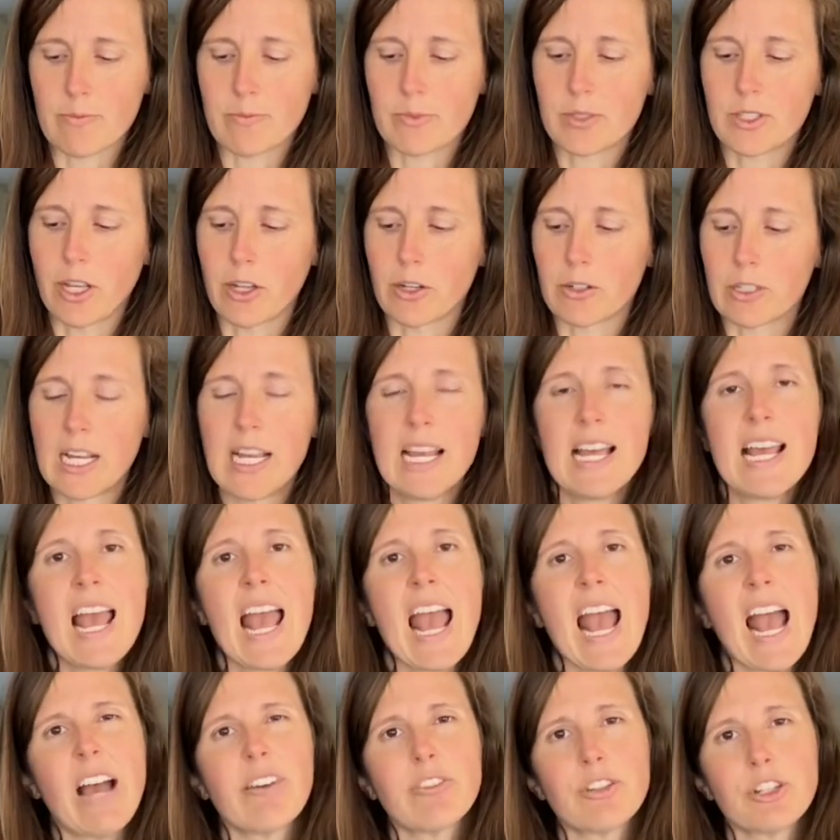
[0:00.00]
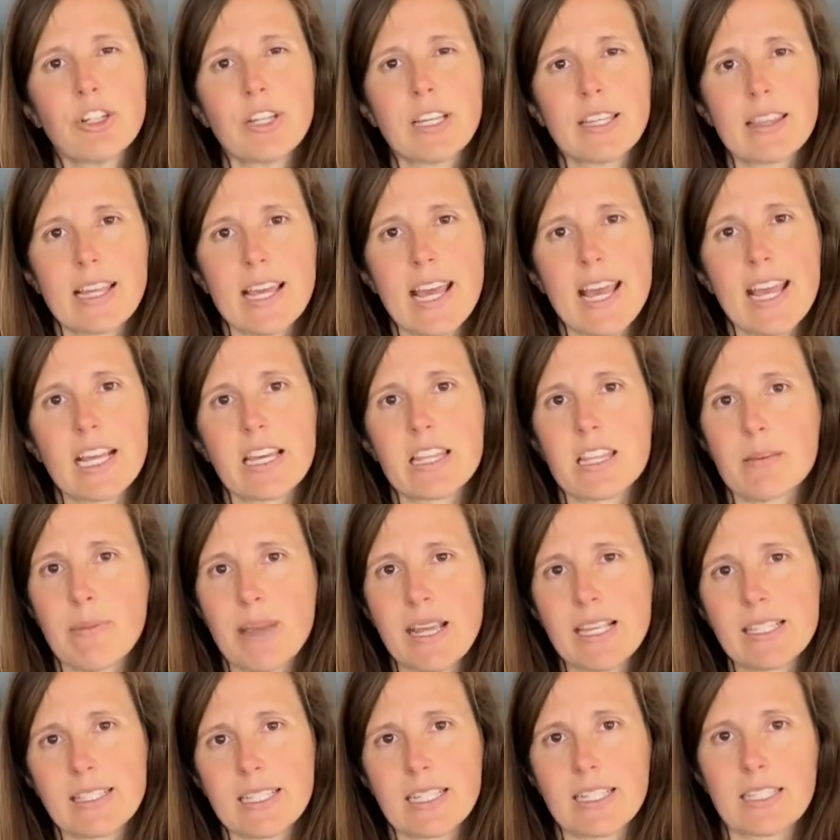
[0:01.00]
So after you get the hang of the
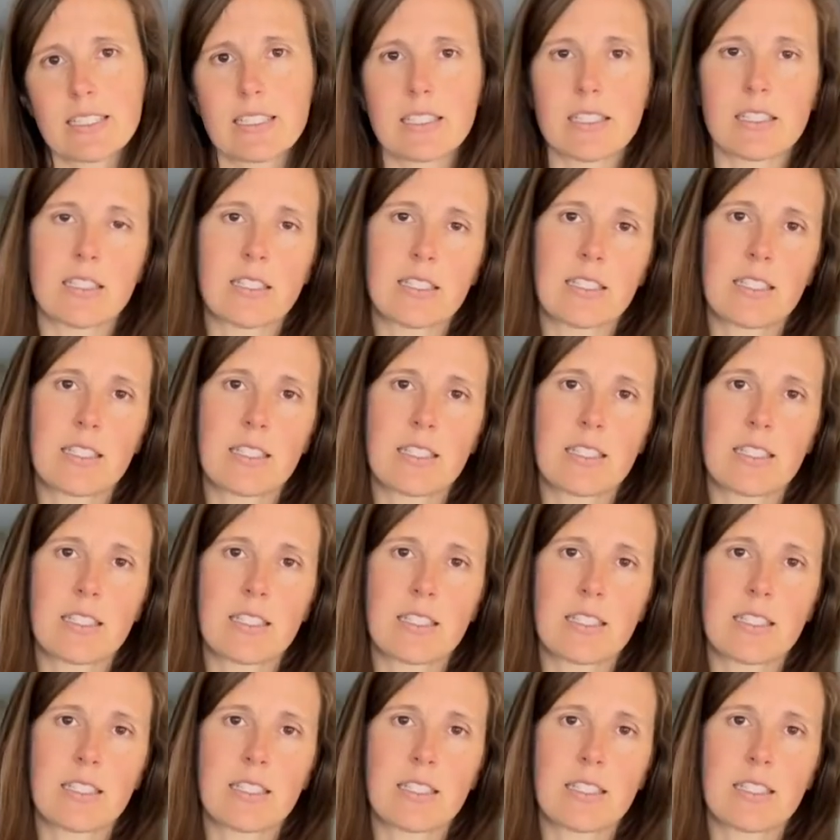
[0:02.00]
basics, this is